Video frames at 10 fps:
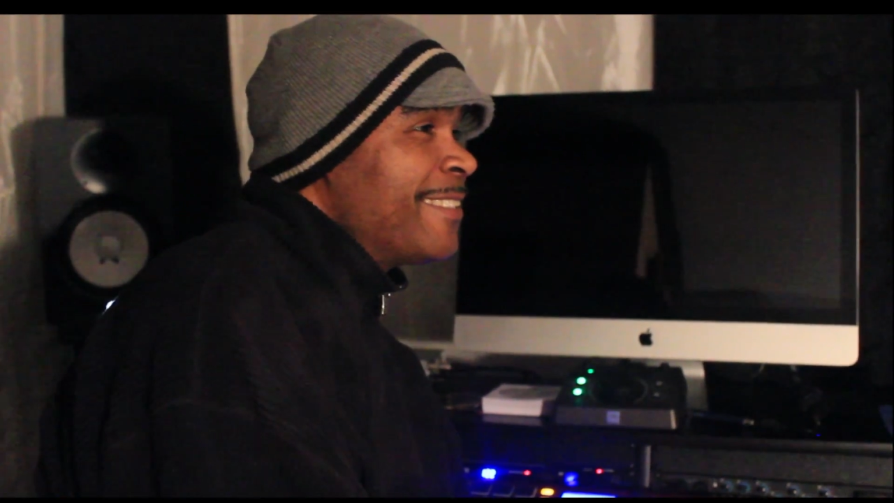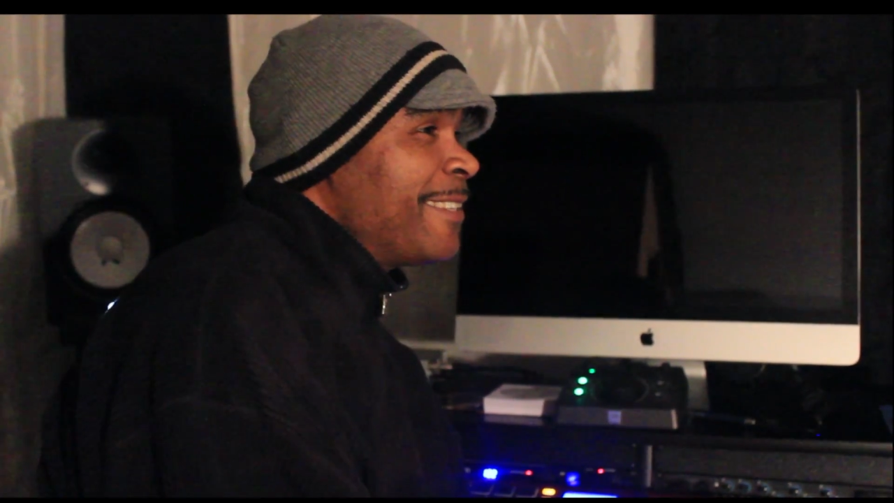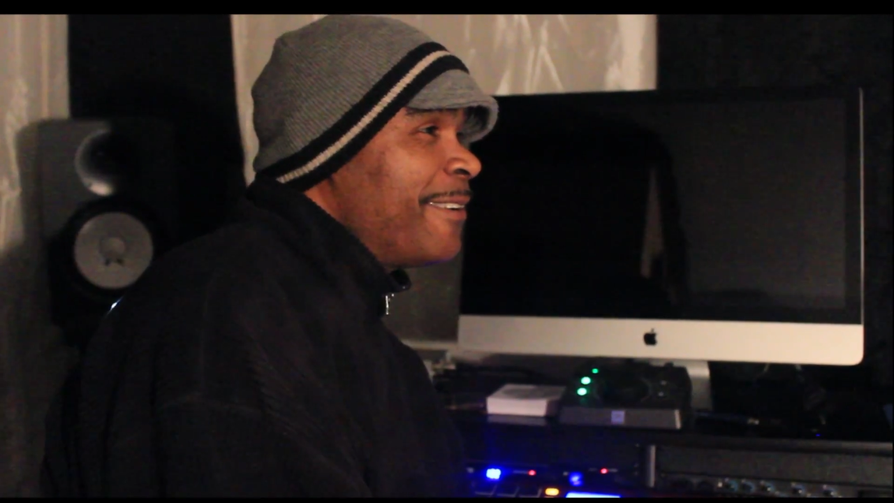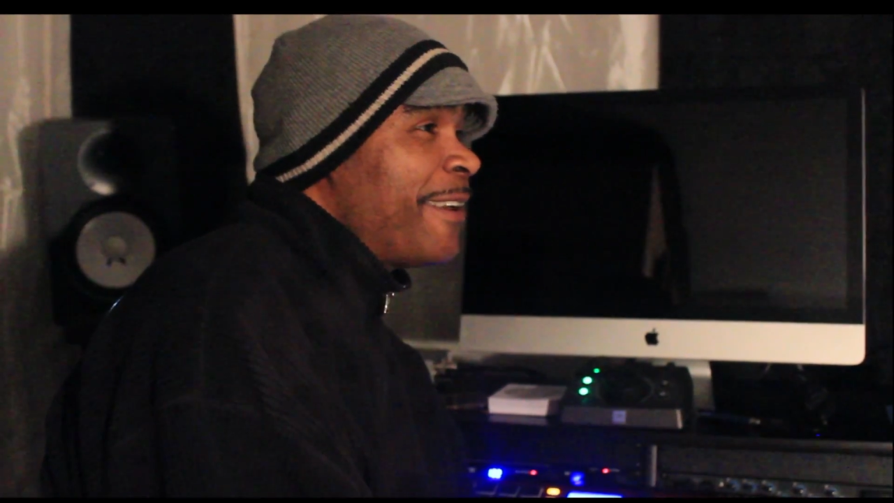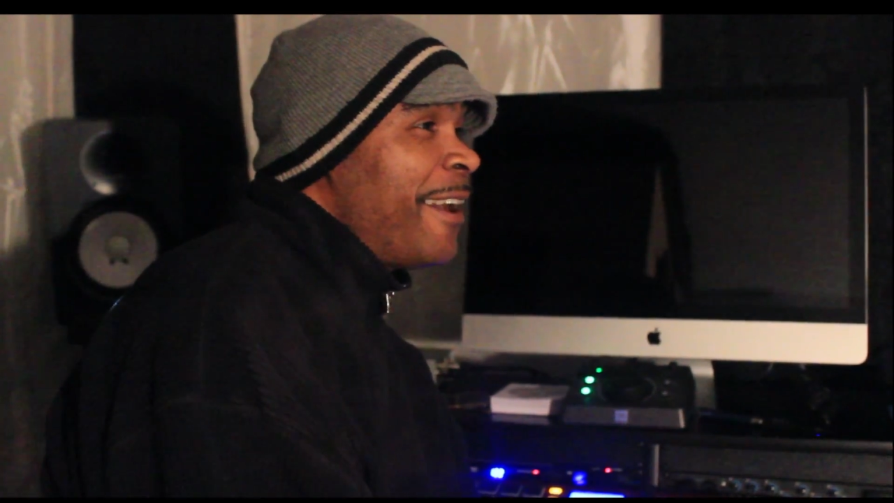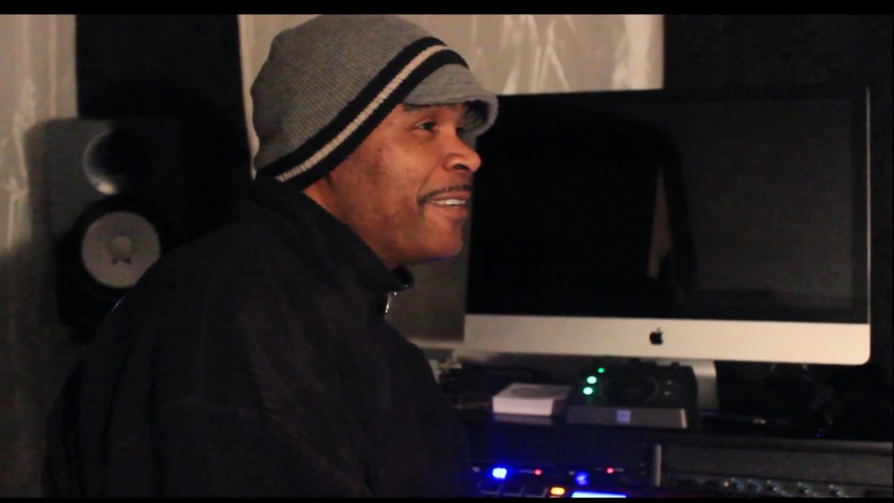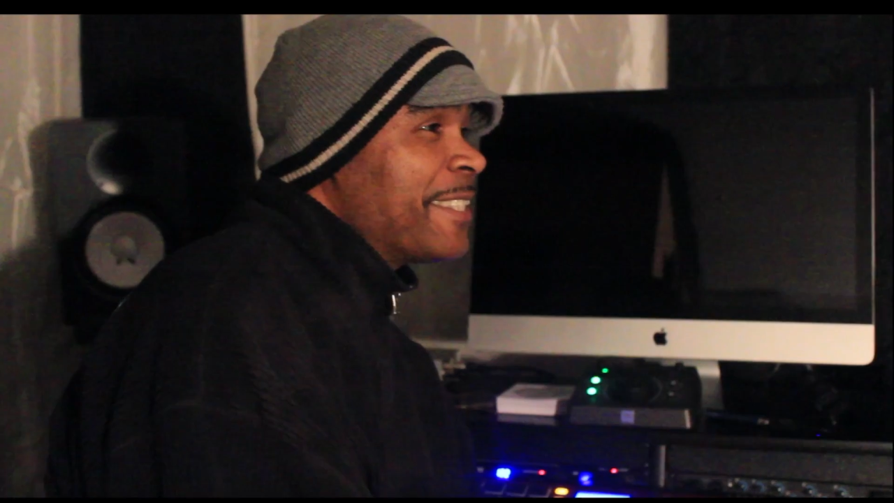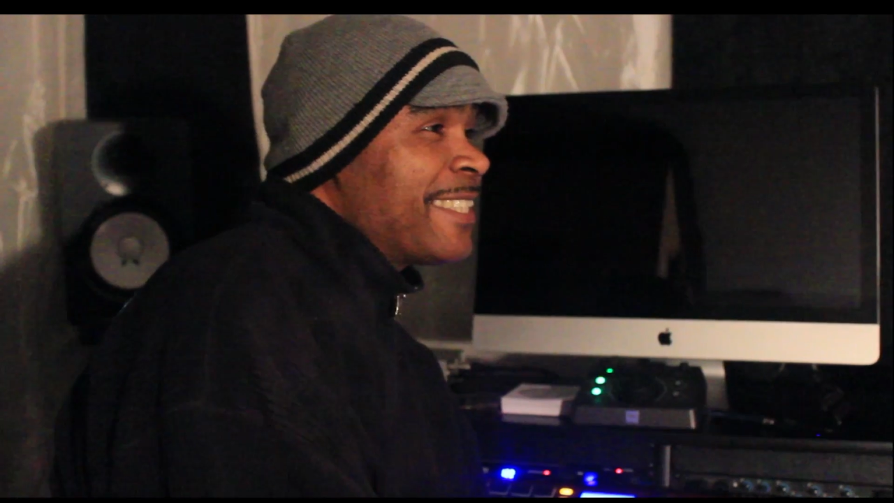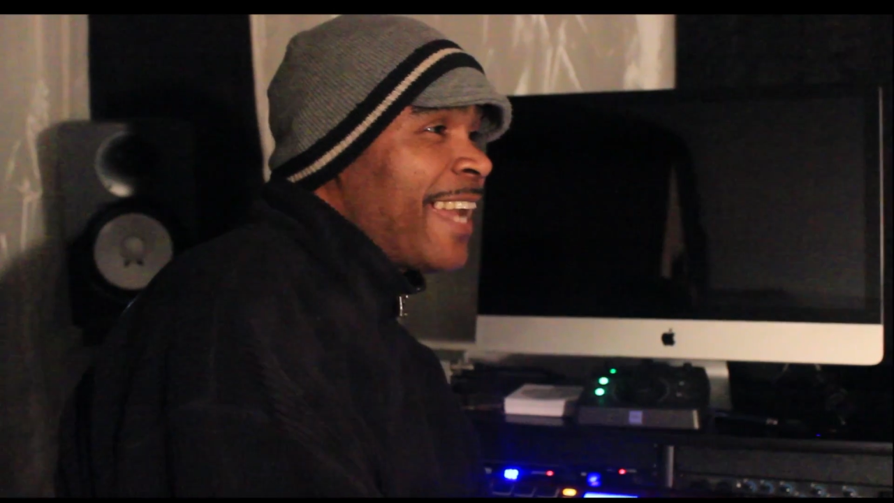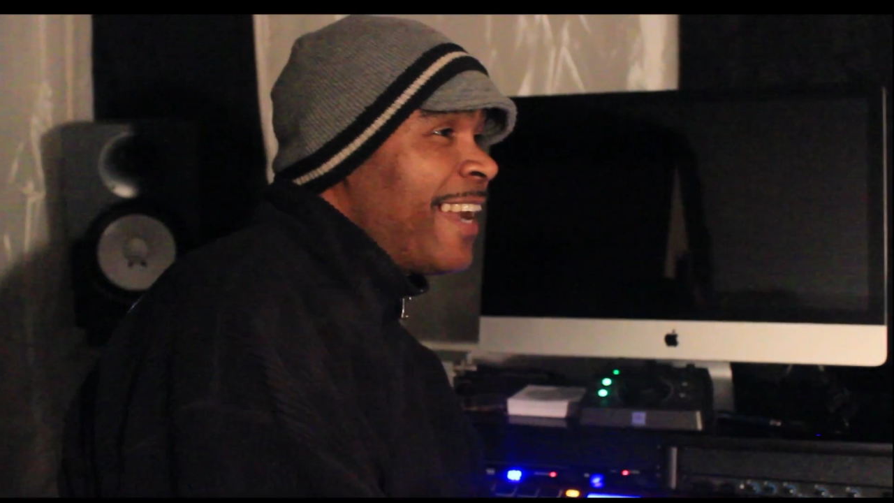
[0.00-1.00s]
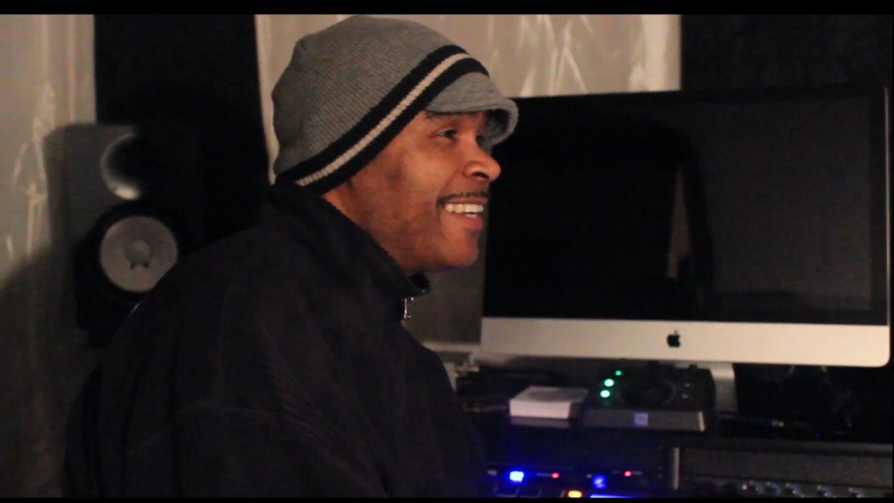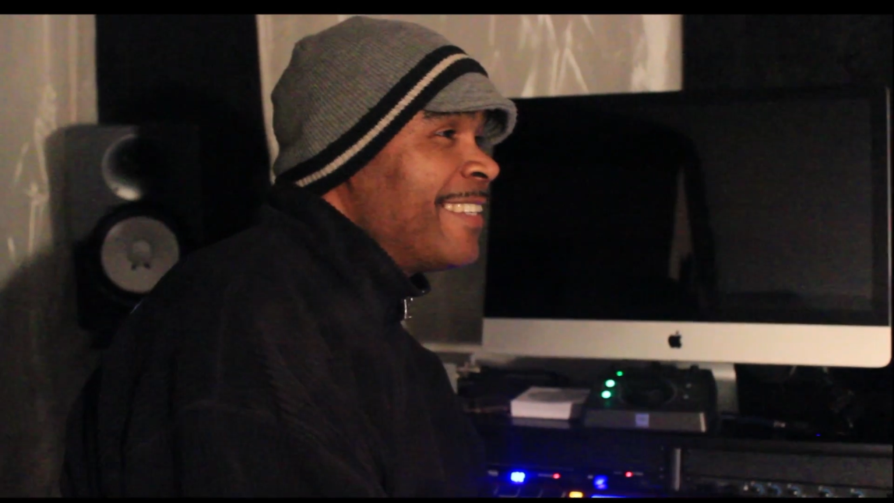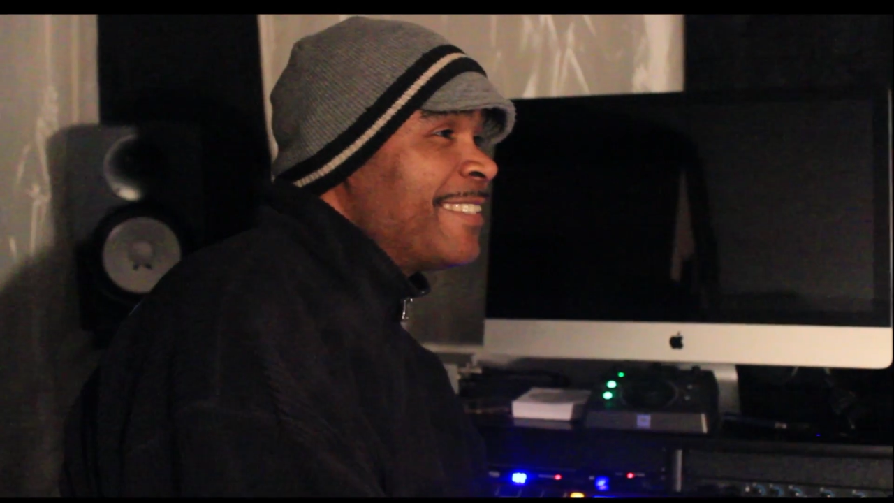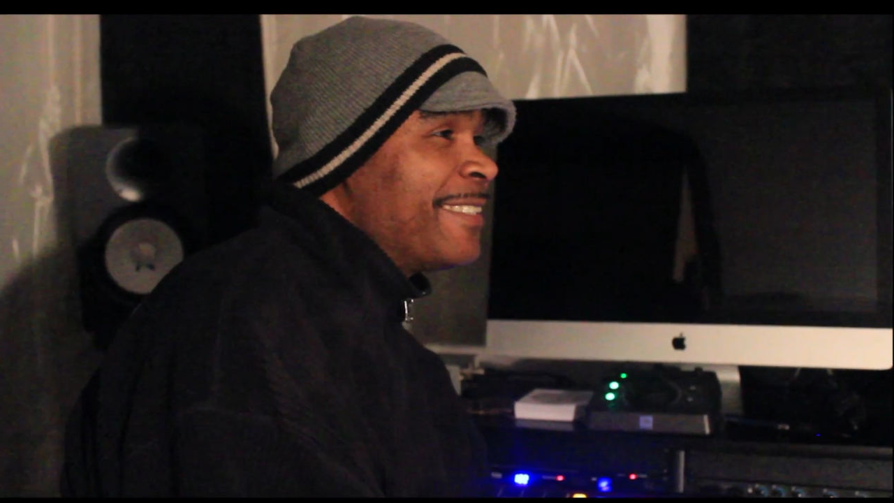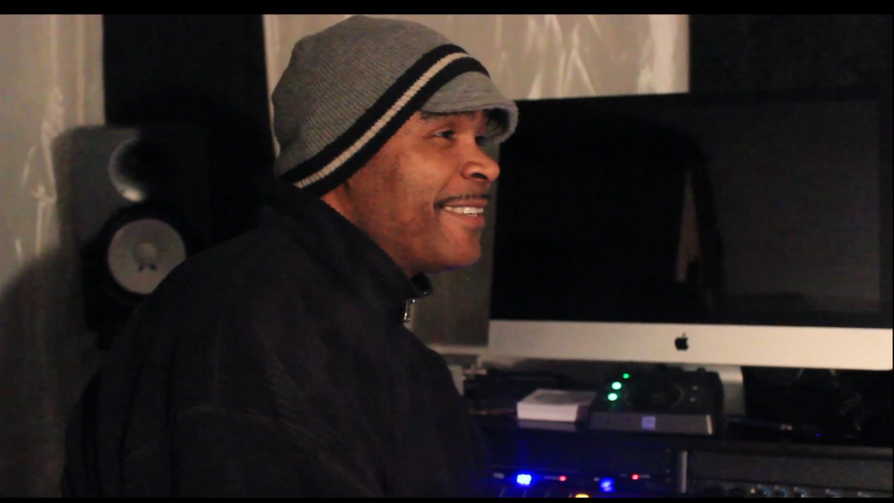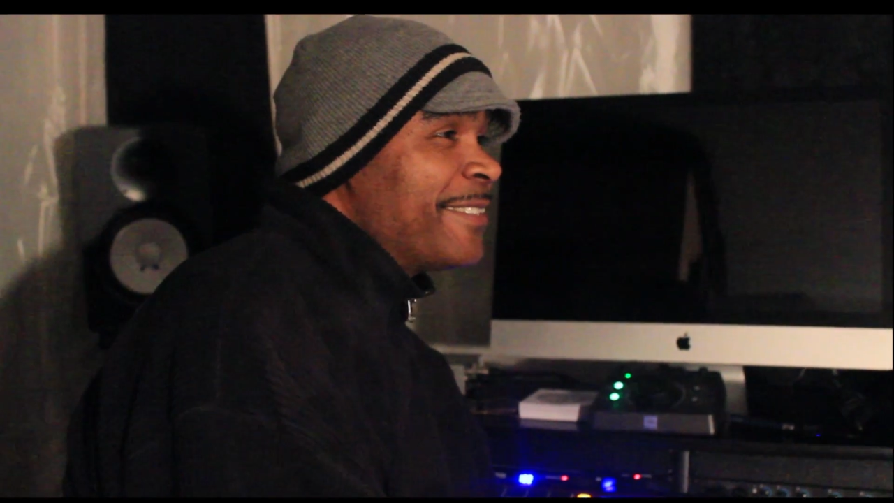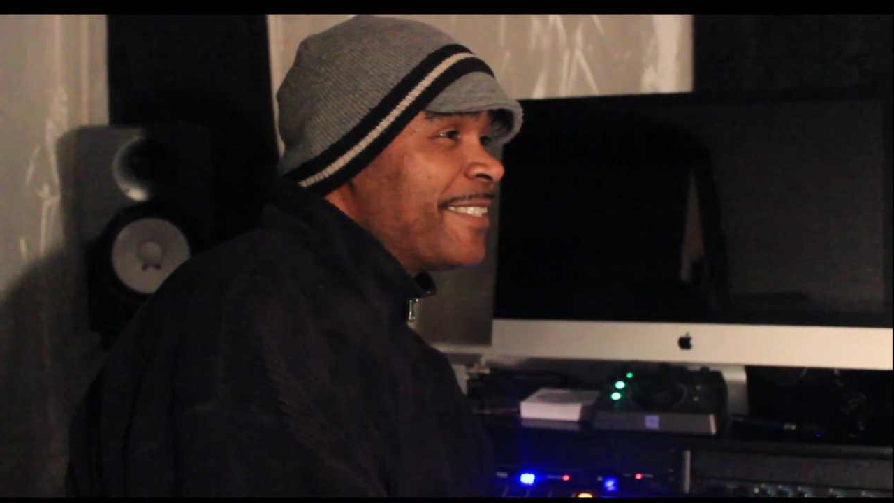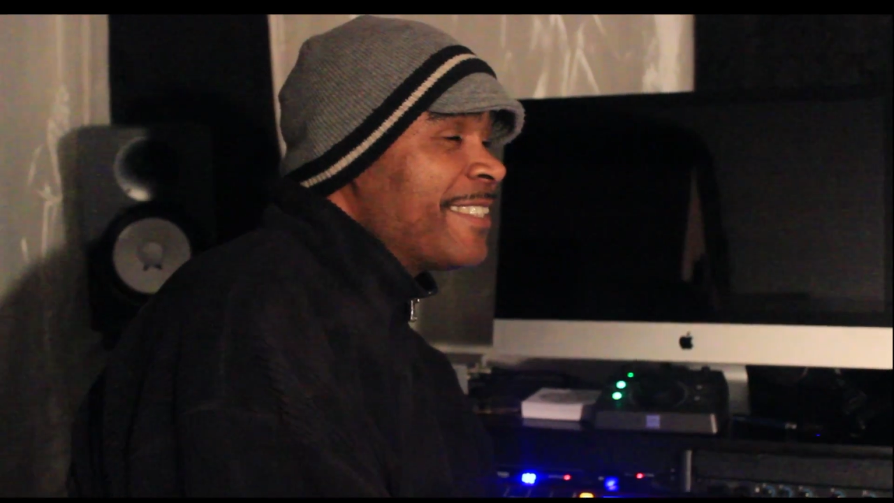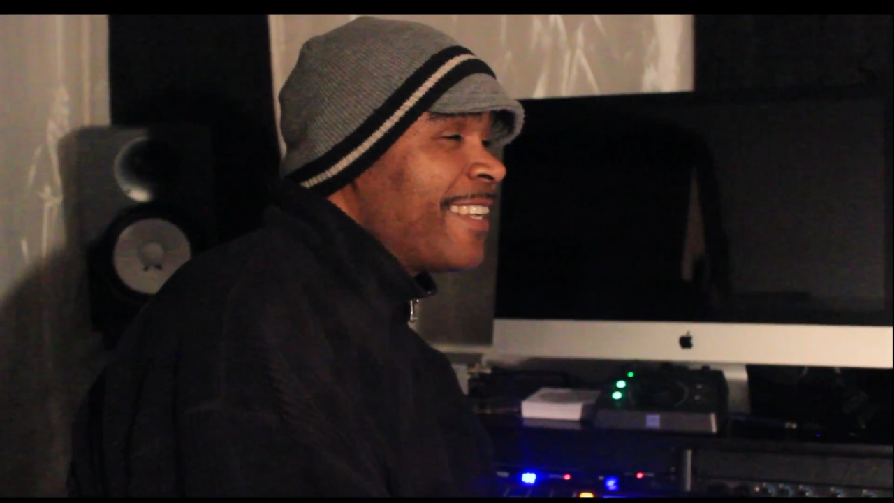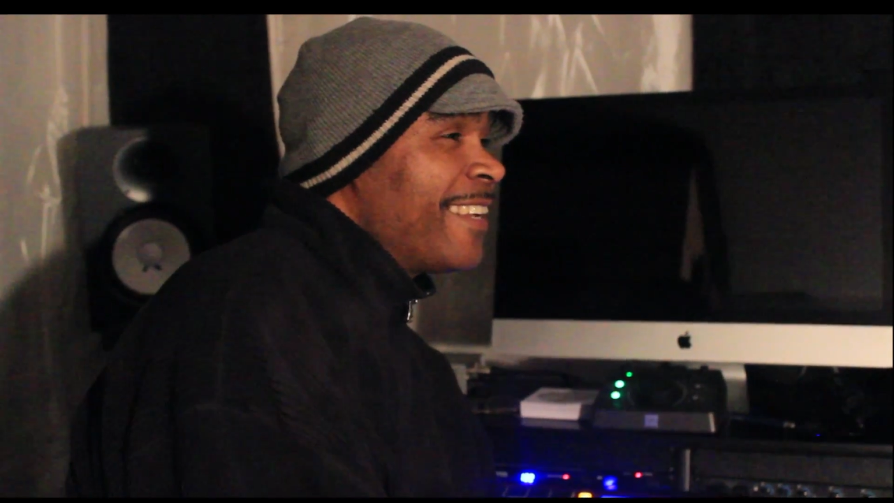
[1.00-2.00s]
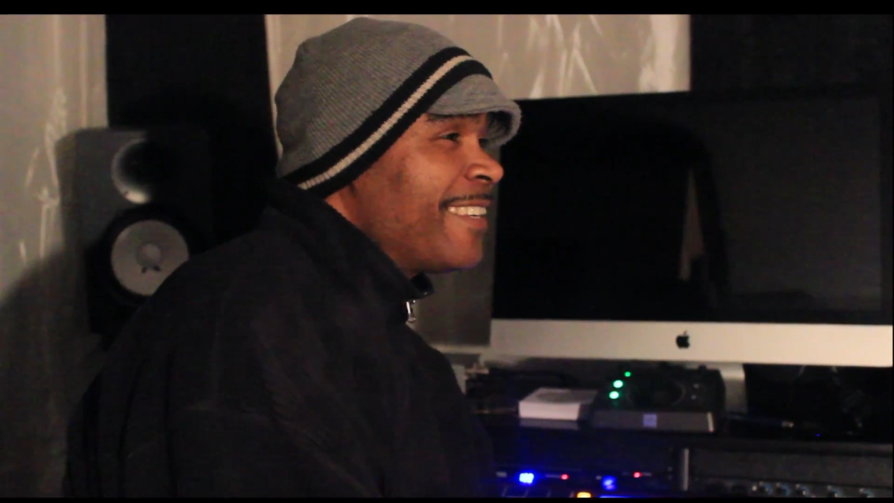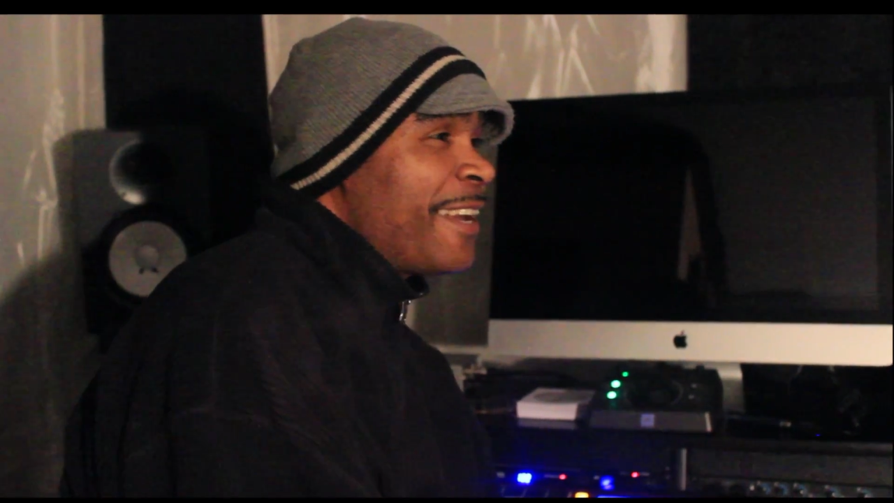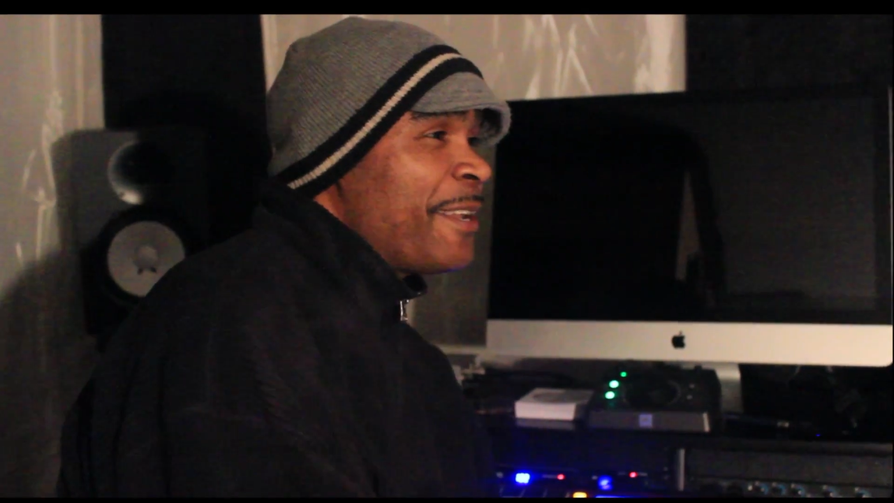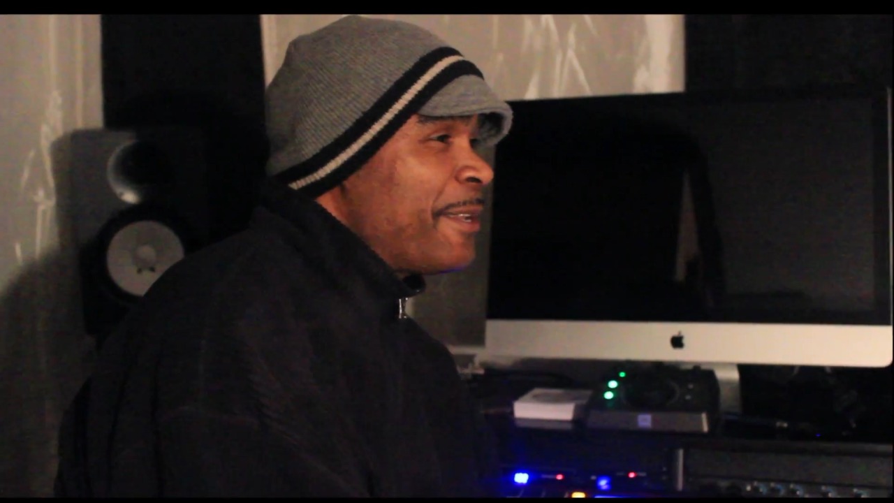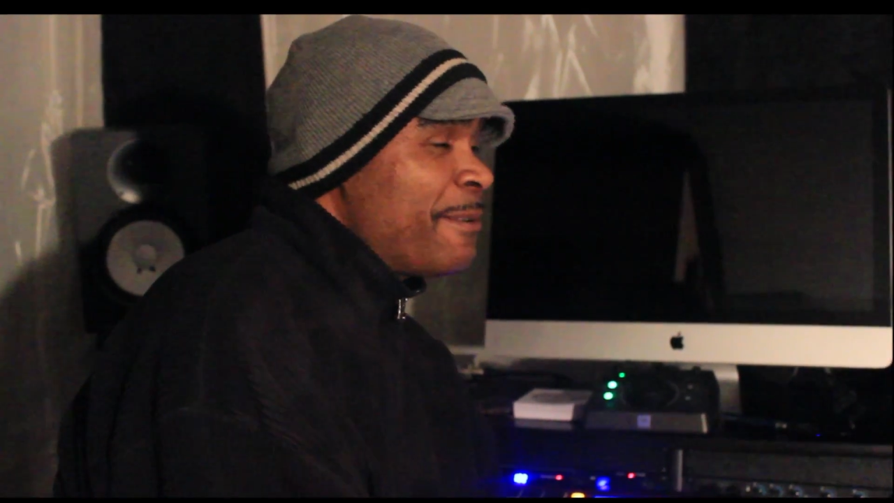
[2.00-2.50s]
You know, all excited. You know, this and the other.